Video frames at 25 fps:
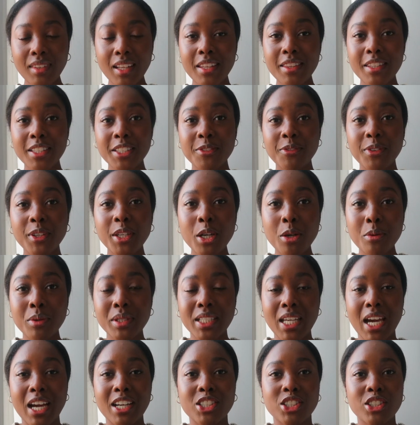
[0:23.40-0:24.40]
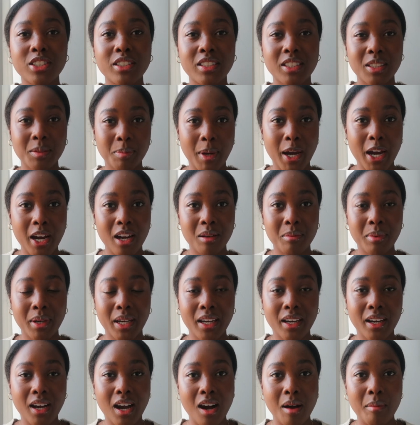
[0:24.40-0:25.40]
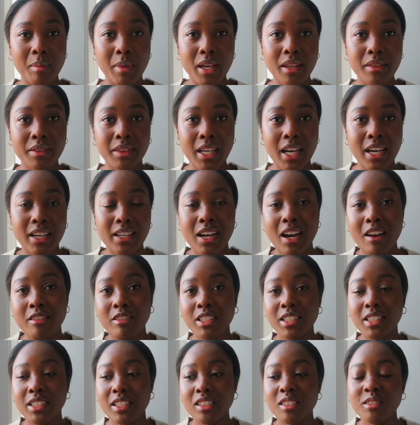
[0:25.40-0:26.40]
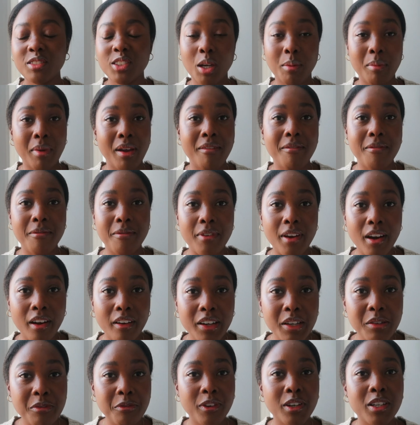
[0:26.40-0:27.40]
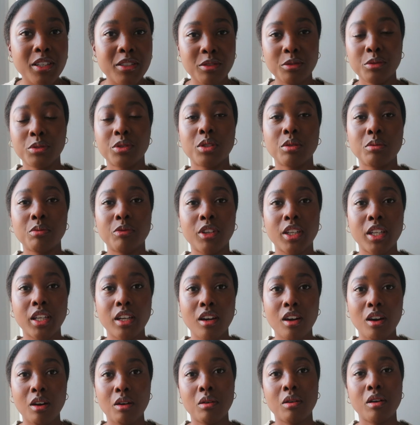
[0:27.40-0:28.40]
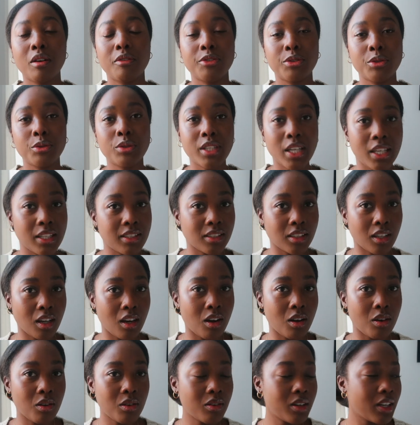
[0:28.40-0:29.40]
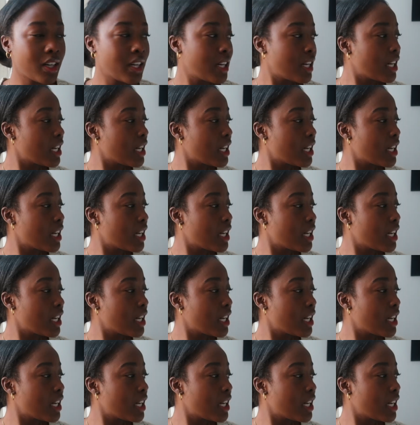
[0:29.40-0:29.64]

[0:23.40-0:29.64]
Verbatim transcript: This video was actually inspired by a comment that I received on my very first YouTube video a few days ago.